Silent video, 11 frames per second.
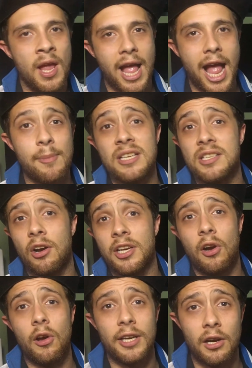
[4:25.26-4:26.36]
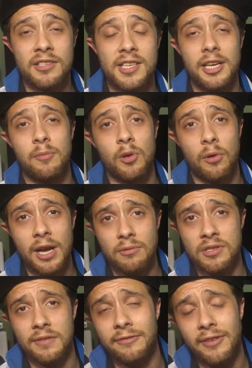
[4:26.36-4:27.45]
MSI kindly are sending me one out,
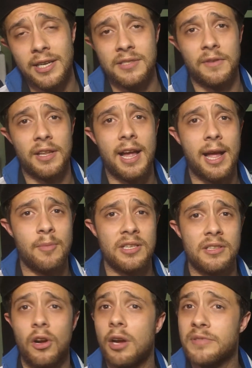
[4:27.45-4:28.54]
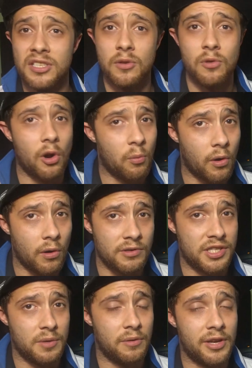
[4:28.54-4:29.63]
so thanks for that, MSI. I've still got
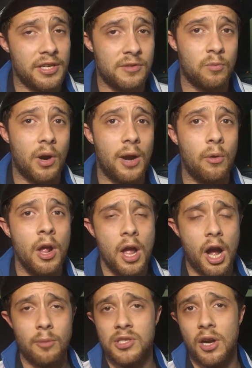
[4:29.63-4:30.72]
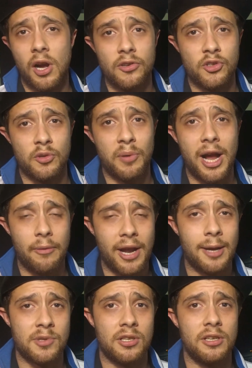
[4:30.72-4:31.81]
warranty with it as well. So £100,
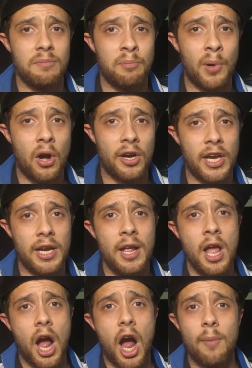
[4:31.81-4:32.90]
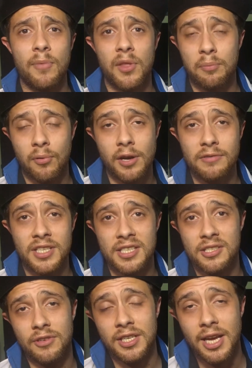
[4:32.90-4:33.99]
absolute bargain. The
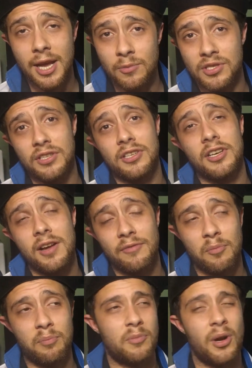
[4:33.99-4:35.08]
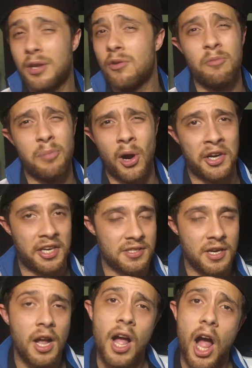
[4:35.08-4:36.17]
processor again was another, well, they're all bargains.
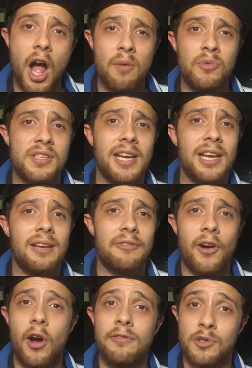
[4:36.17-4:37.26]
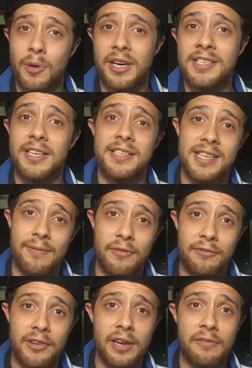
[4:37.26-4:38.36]
Was an
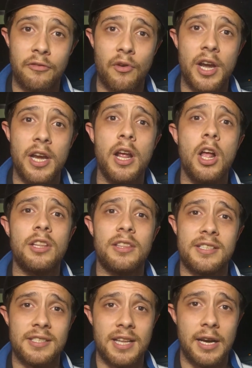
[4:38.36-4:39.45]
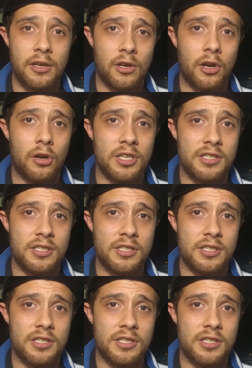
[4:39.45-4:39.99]
E5-2670 V3. The standard clock is